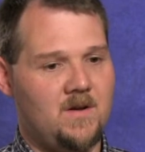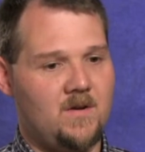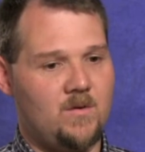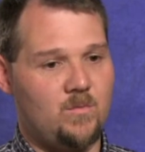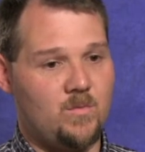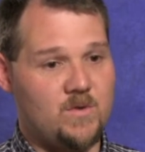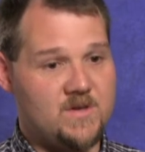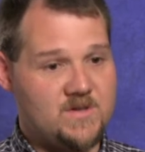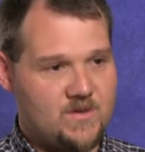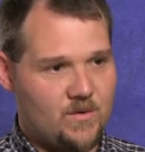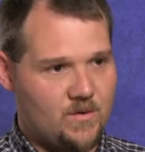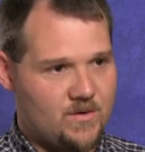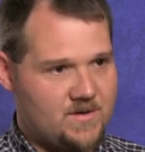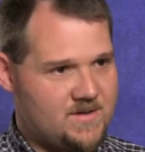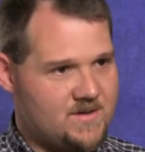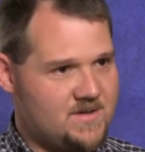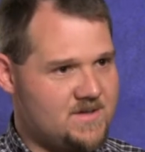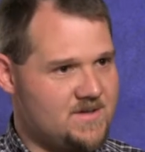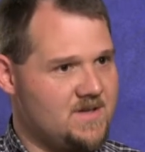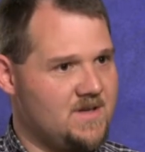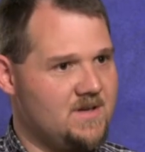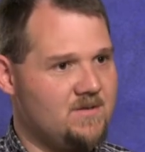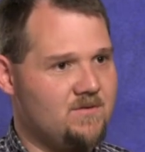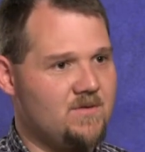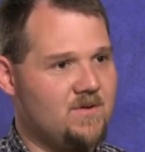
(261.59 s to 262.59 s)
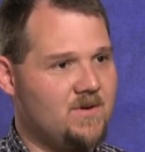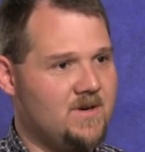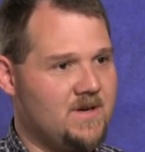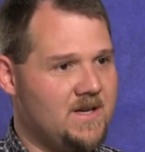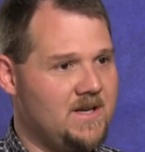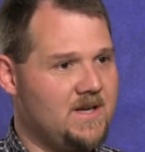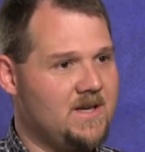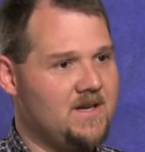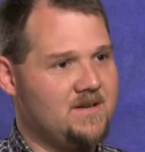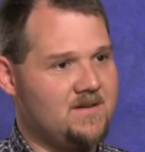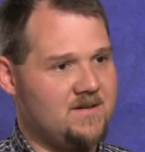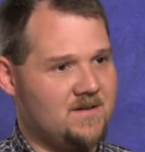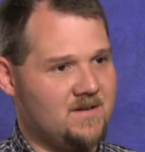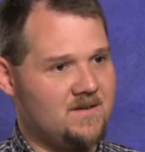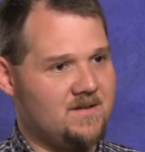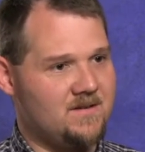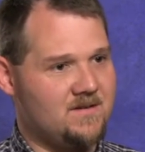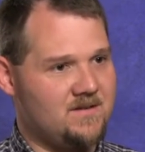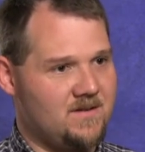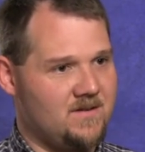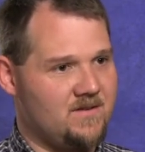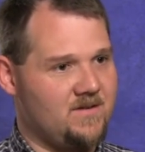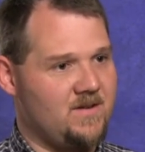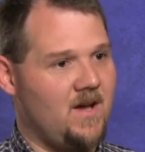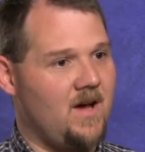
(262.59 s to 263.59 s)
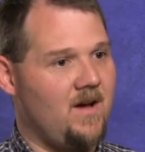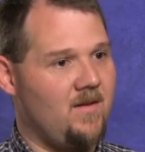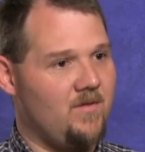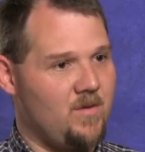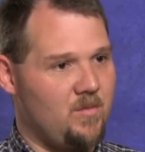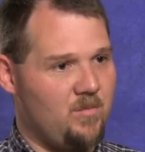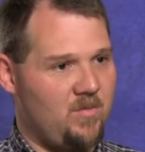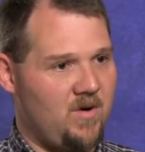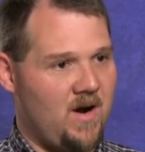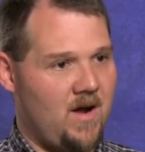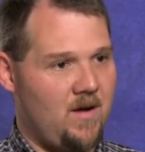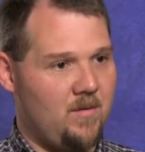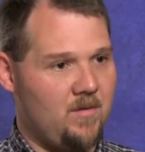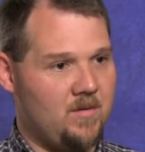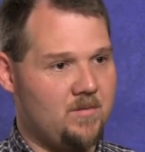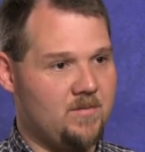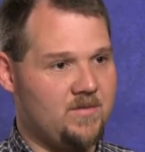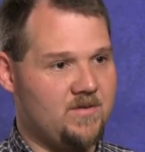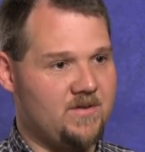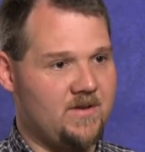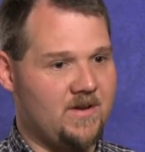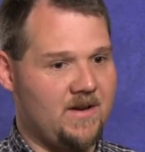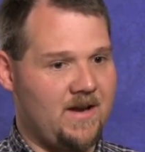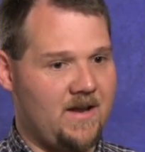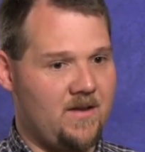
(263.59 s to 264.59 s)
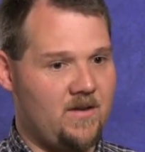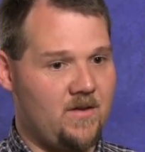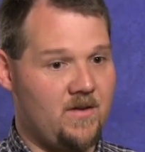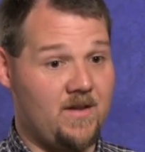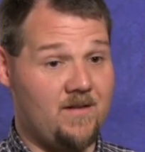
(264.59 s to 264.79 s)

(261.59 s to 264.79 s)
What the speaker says: resources that were needed to solve the problems together.